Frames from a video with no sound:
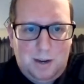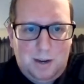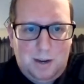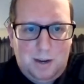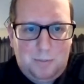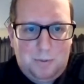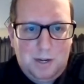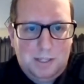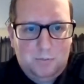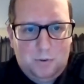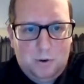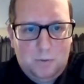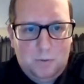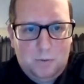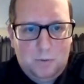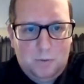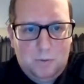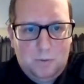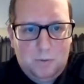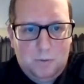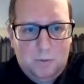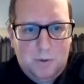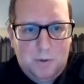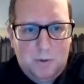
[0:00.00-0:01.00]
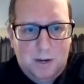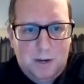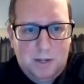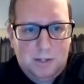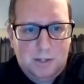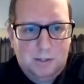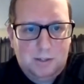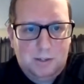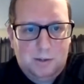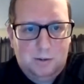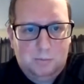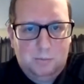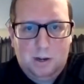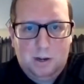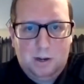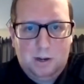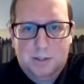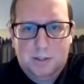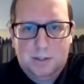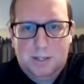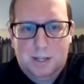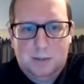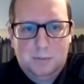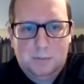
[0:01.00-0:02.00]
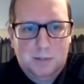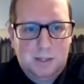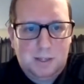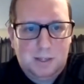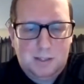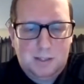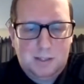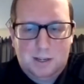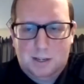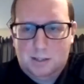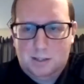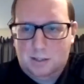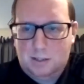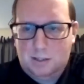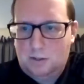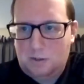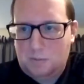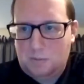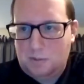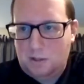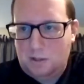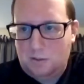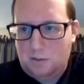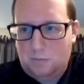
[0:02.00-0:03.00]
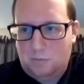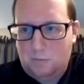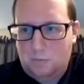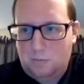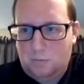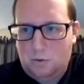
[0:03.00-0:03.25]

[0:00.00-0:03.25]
formation to a lot of teams these days in terms of the